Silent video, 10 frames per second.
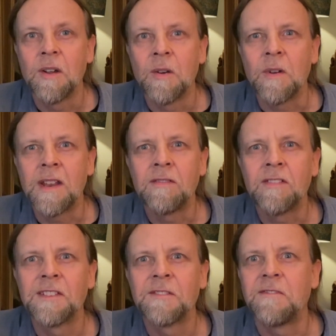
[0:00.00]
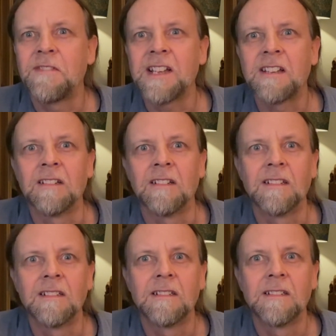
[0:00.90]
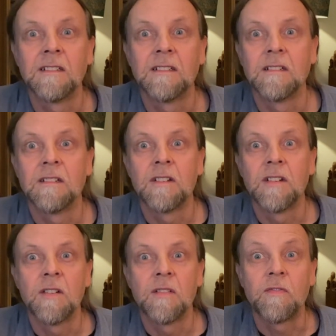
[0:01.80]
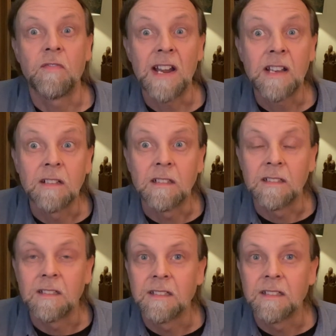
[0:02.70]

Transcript: Whatever is fickle, freckled,